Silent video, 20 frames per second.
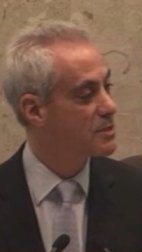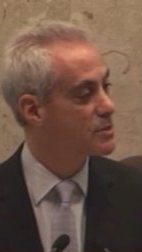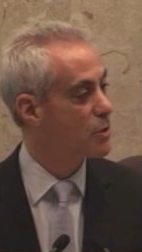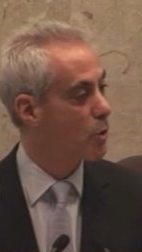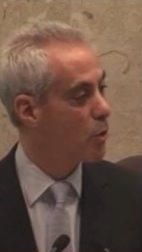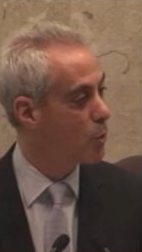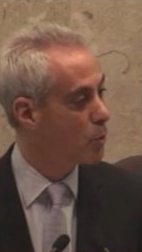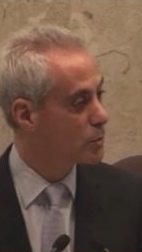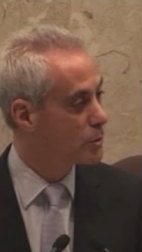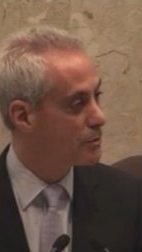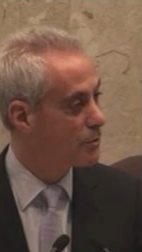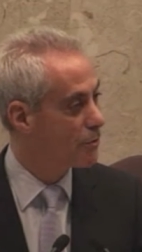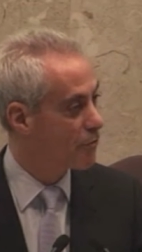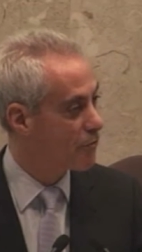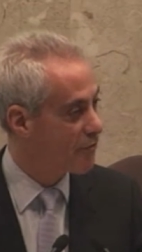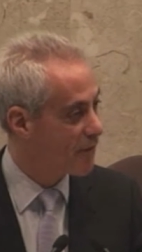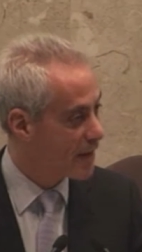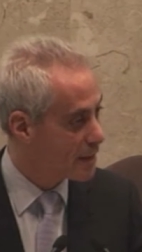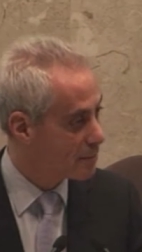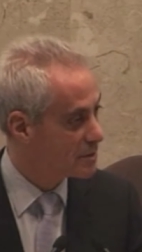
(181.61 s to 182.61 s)
kids are holding
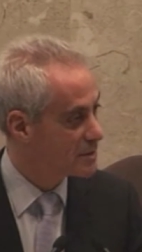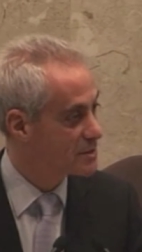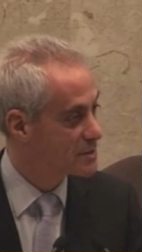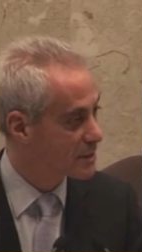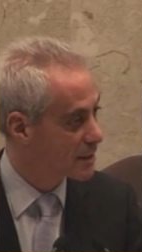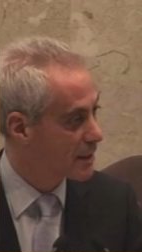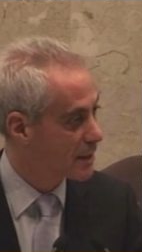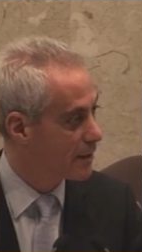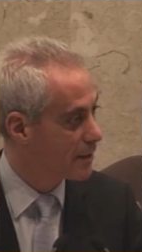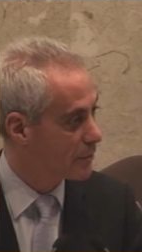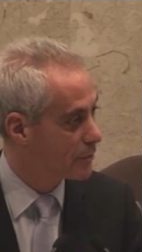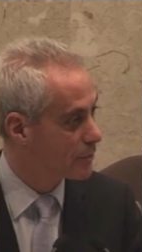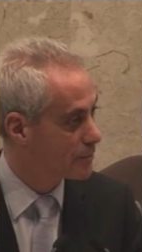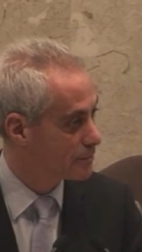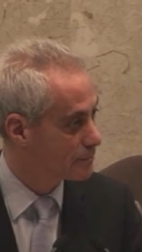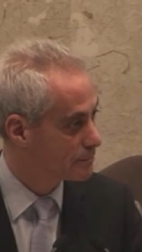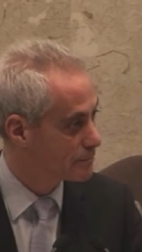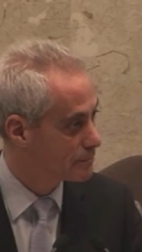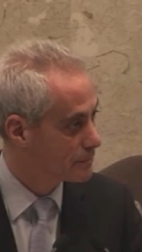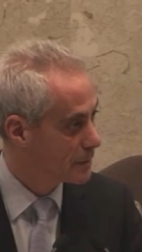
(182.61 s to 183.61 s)
their families
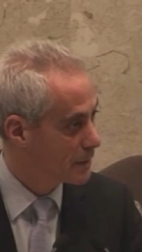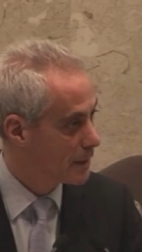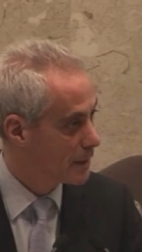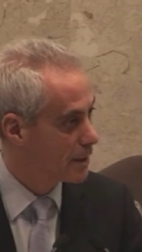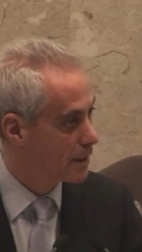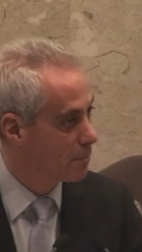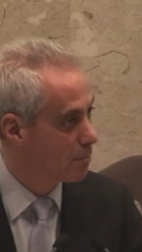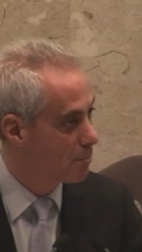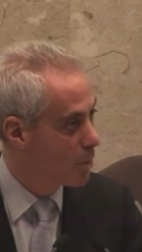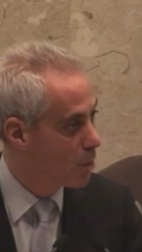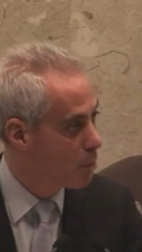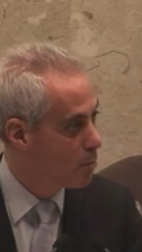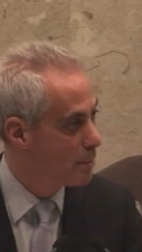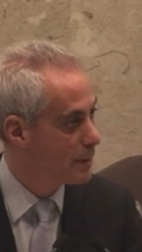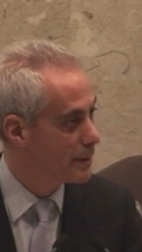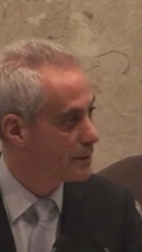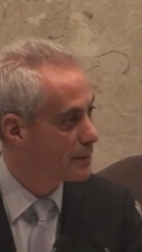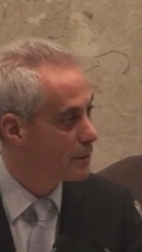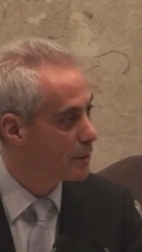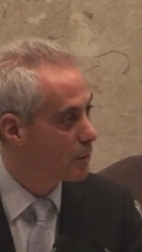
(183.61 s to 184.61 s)
together in a
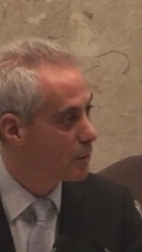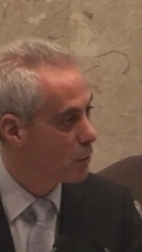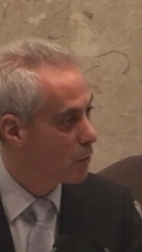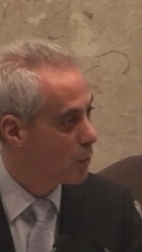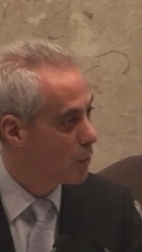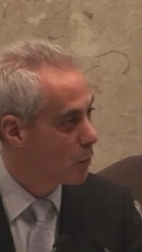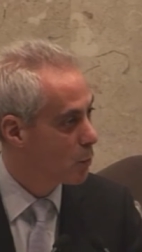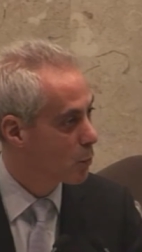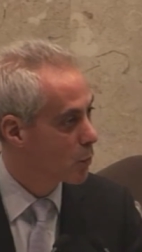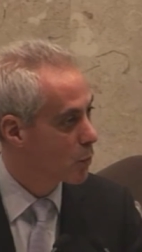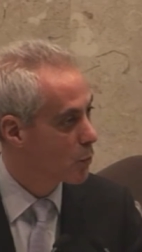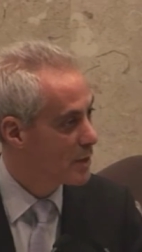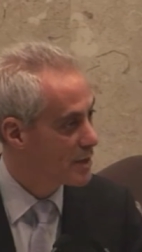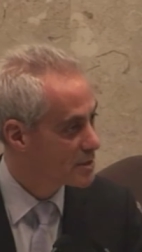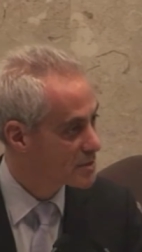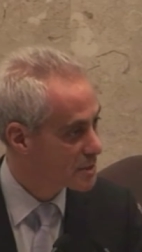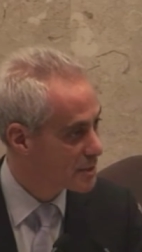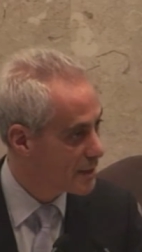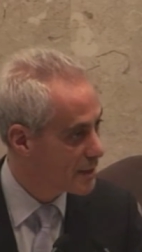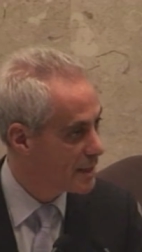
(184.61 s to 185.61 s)
moment where
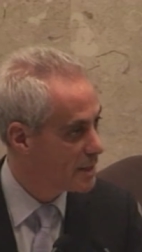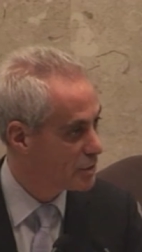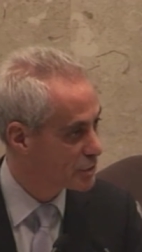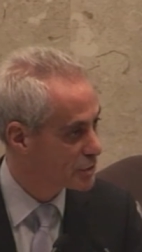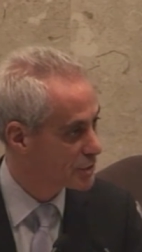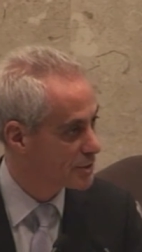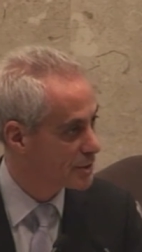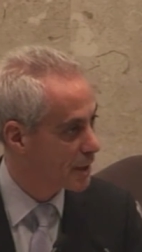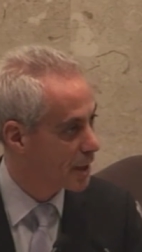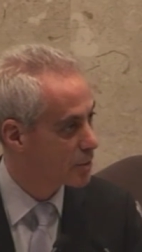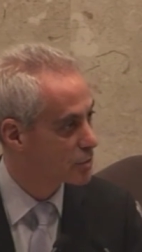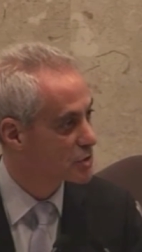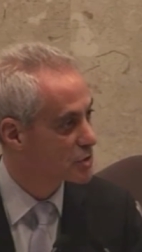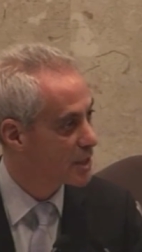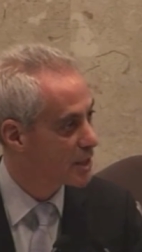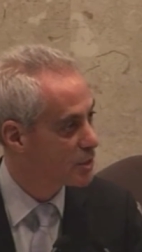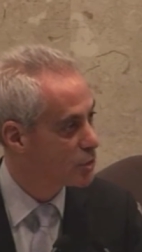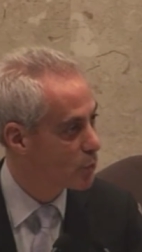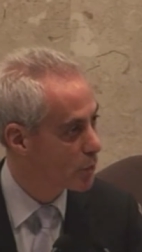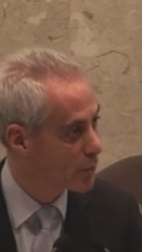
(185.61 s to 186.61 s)
we as a nation are
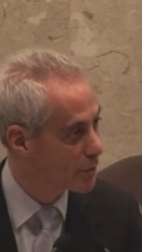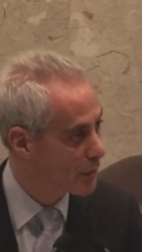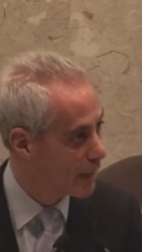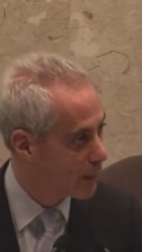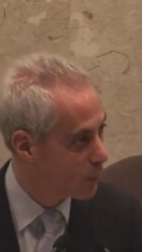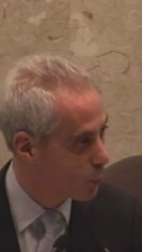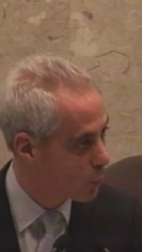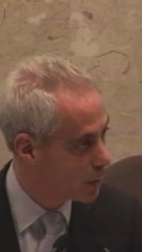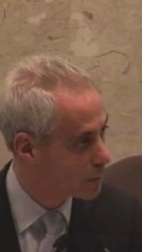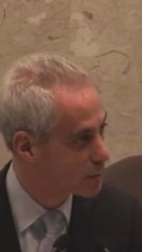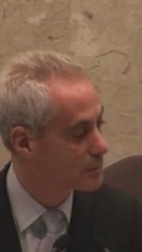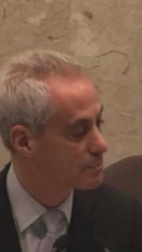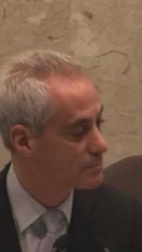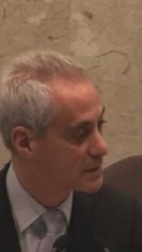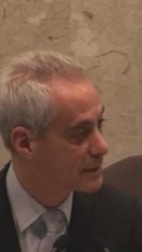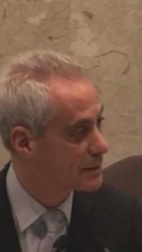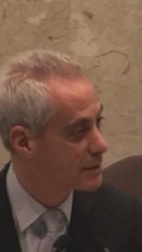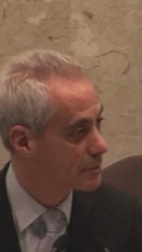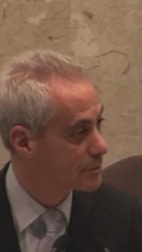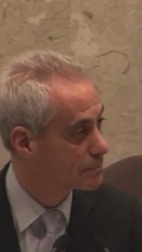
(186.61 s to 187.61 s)
saying you are not
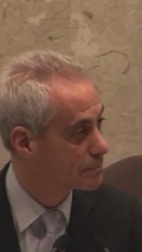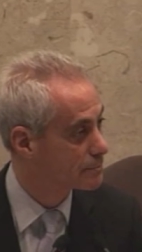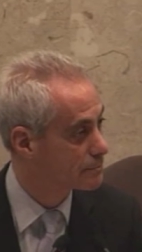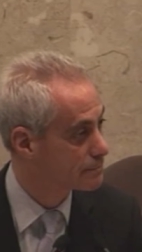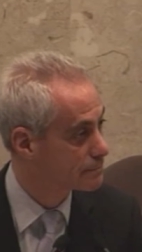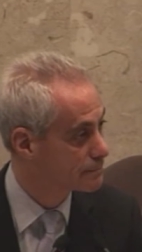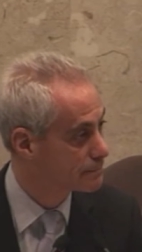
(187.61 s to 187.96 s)
welcomed here.